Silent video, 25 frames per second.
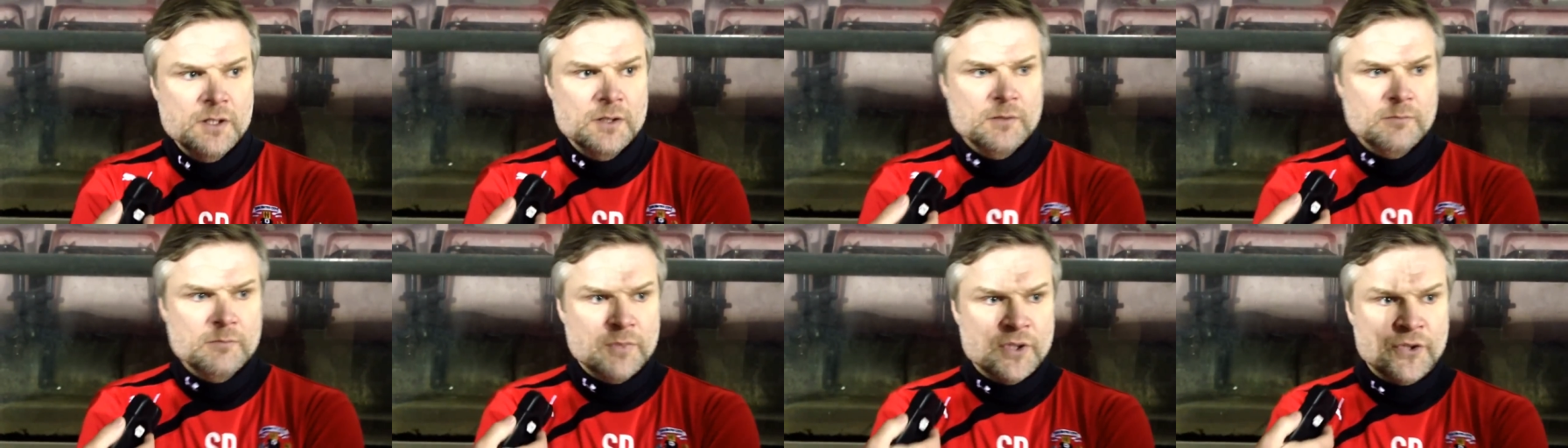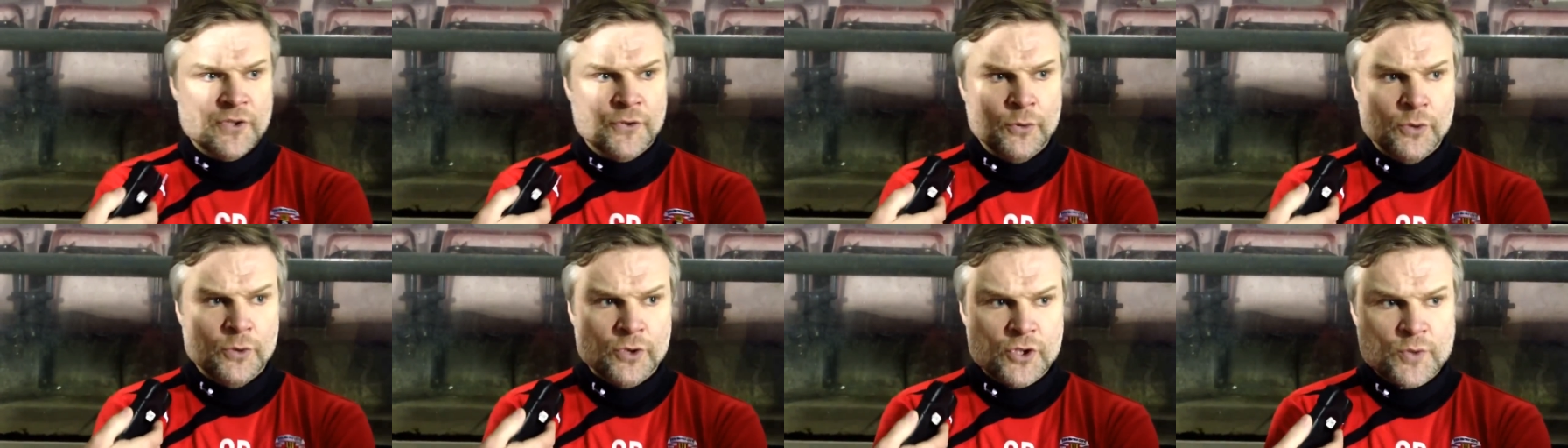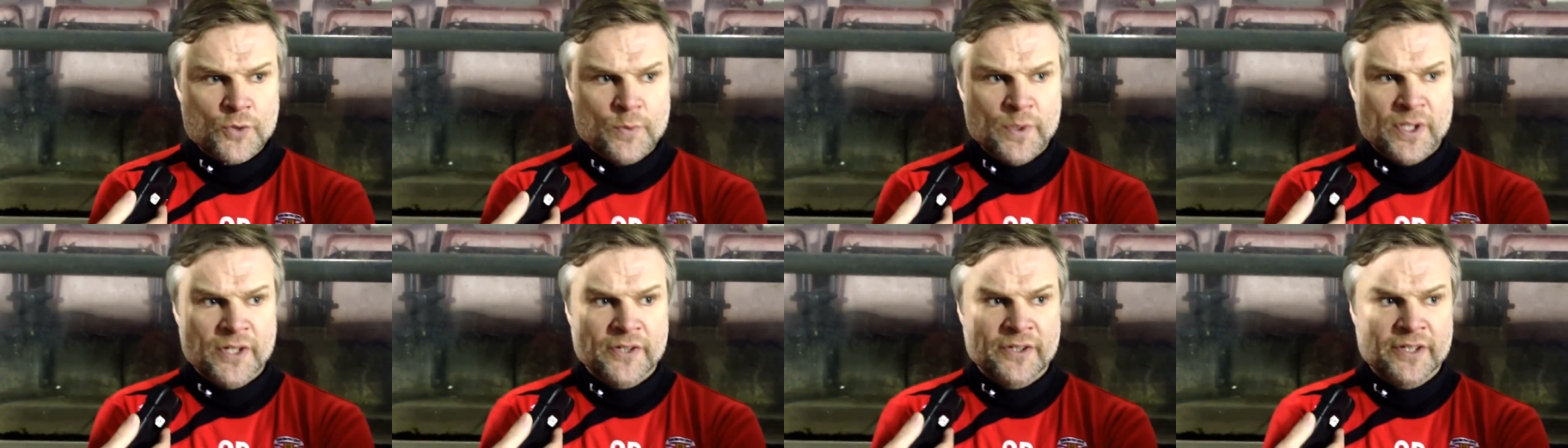My thoughts
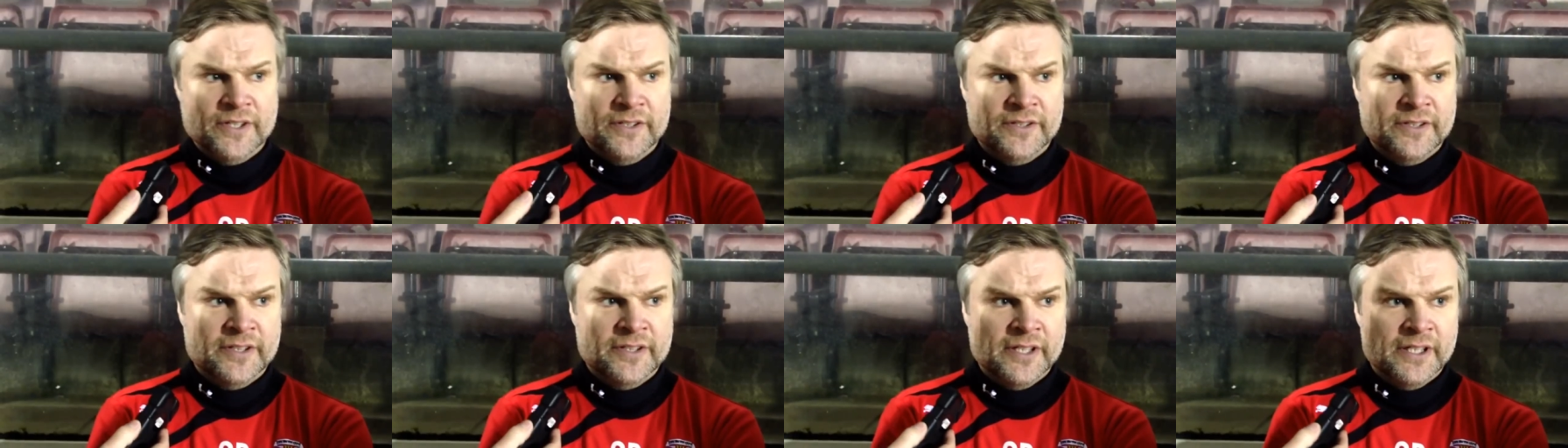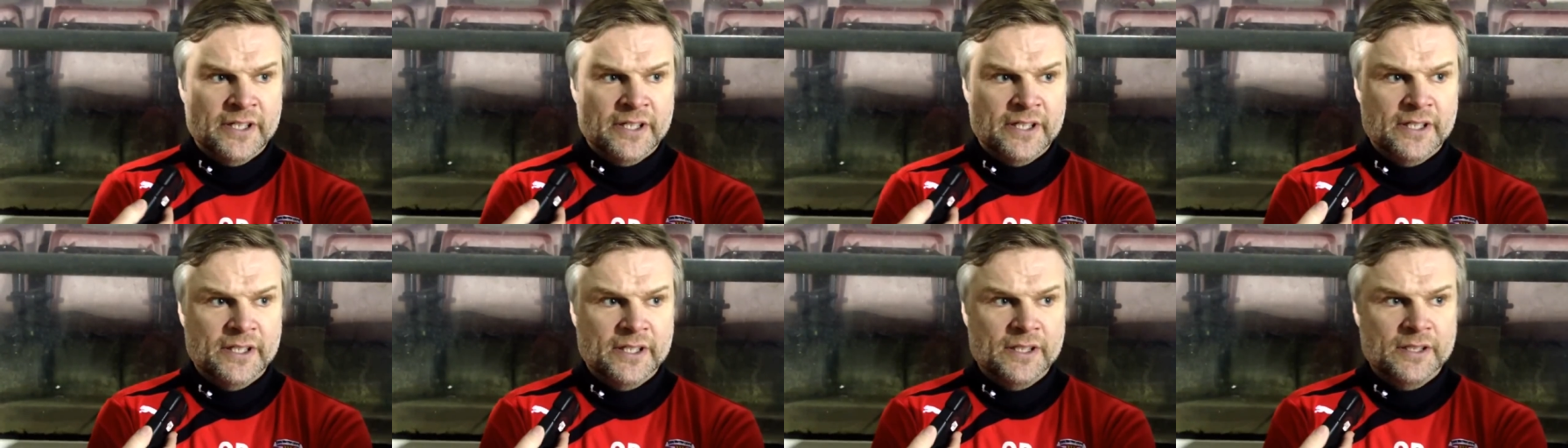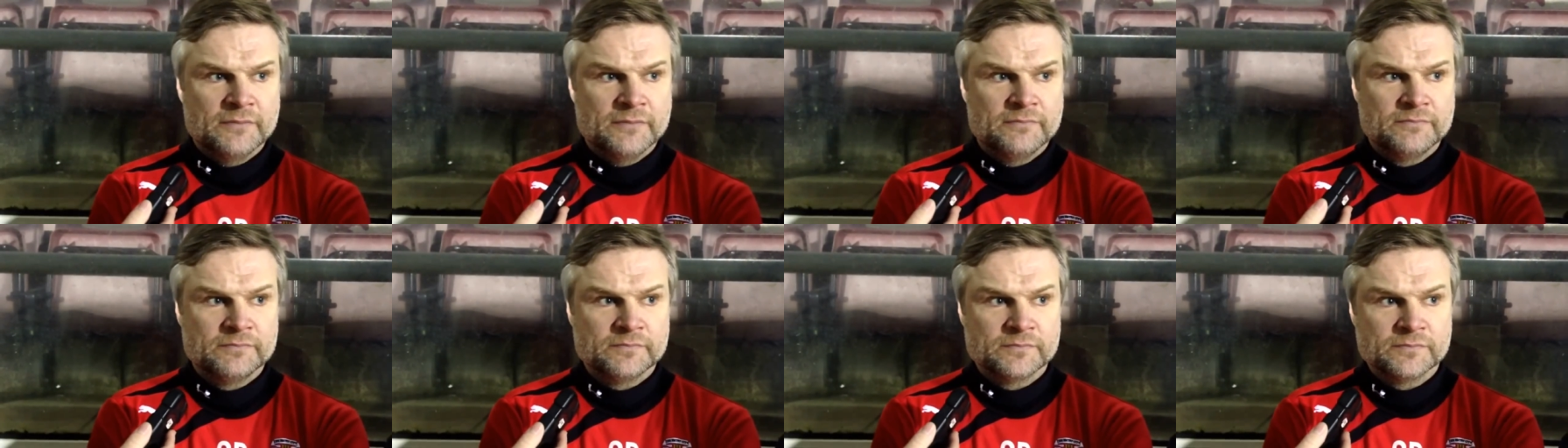were that uh,
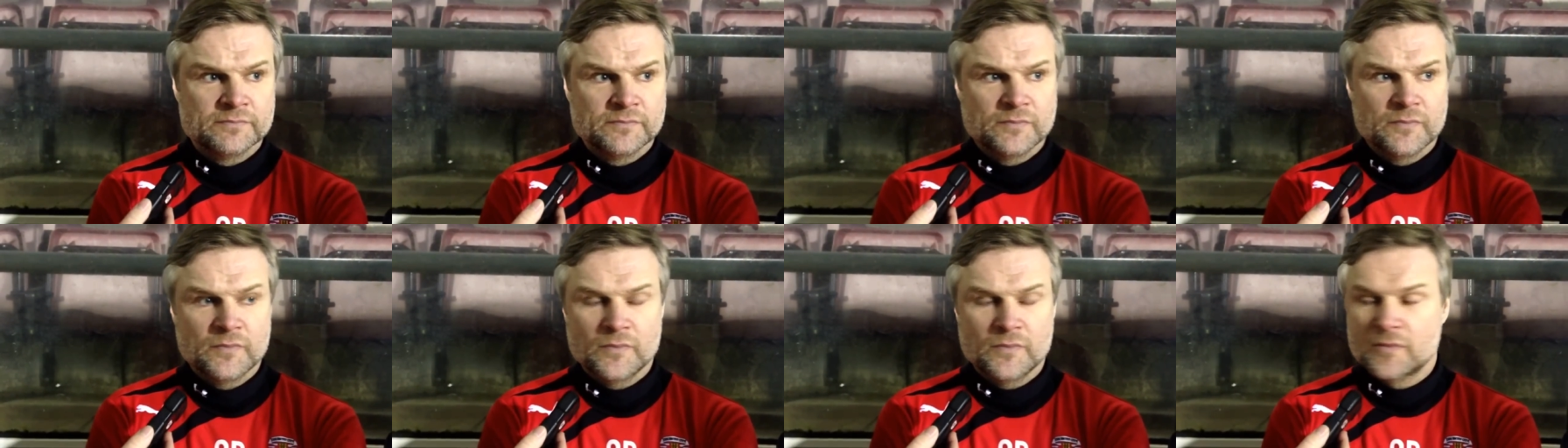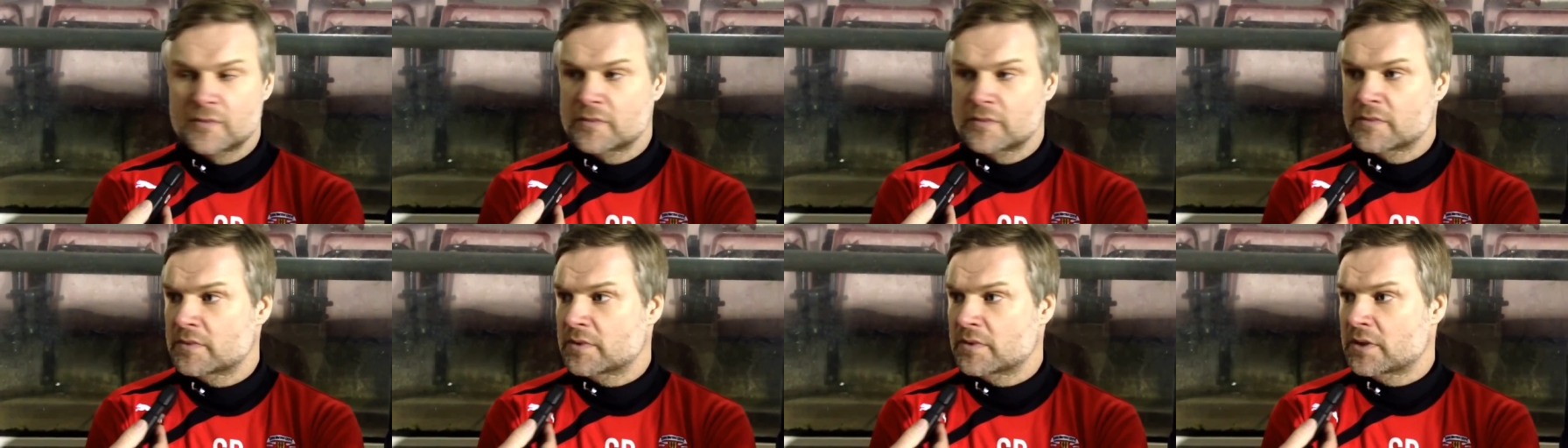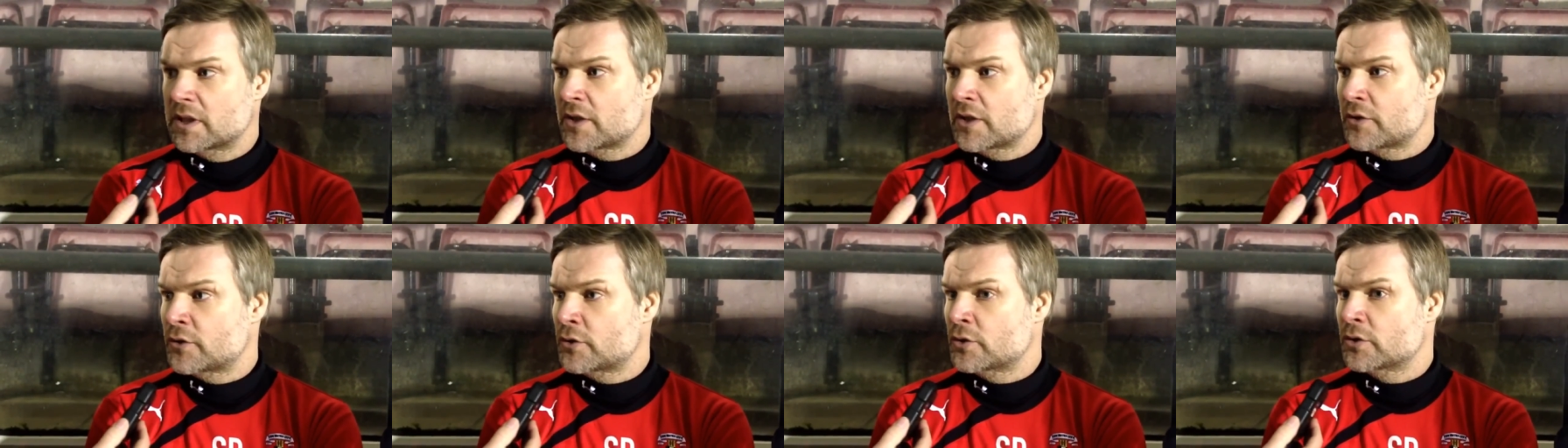I
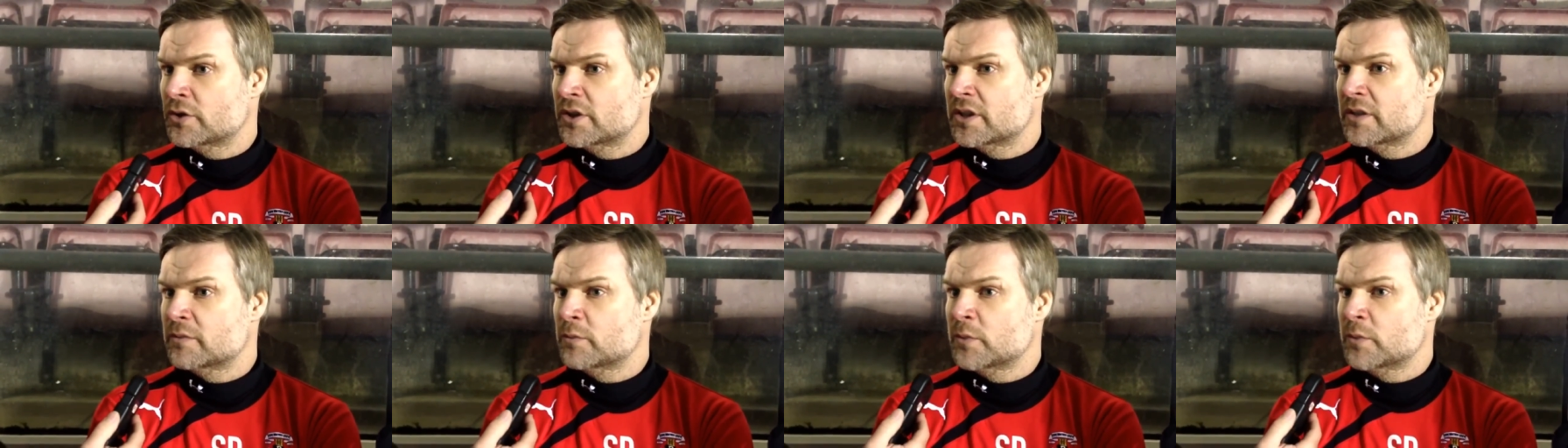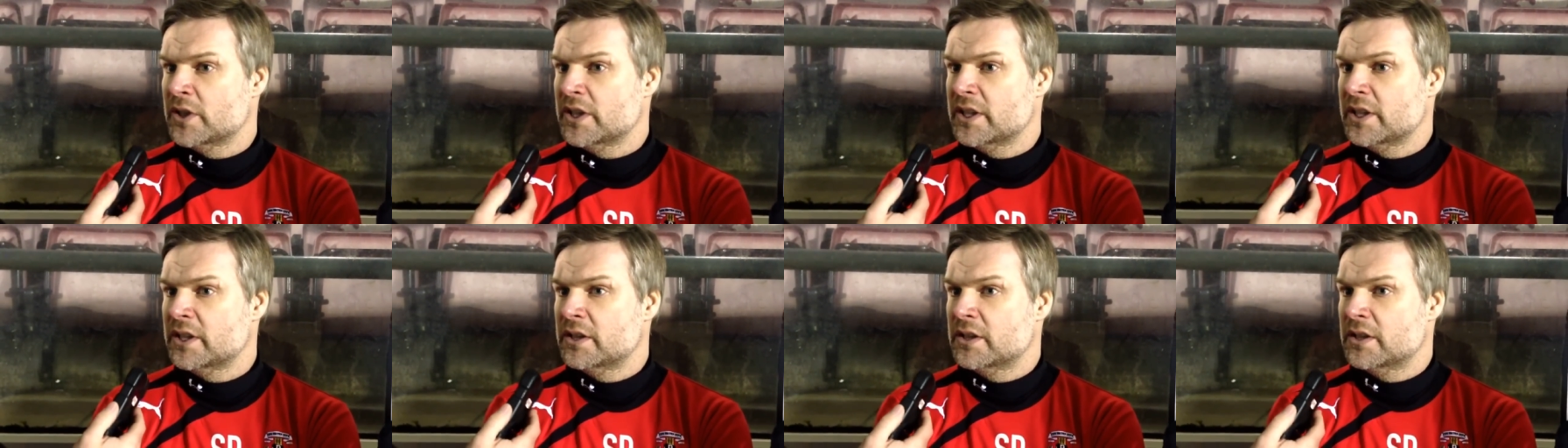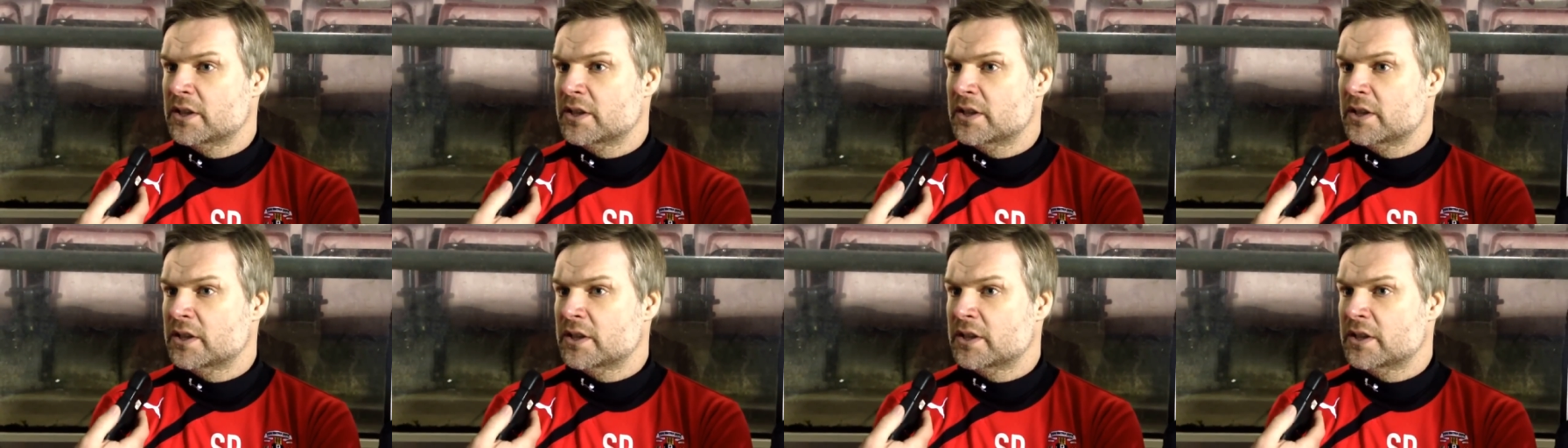thought that we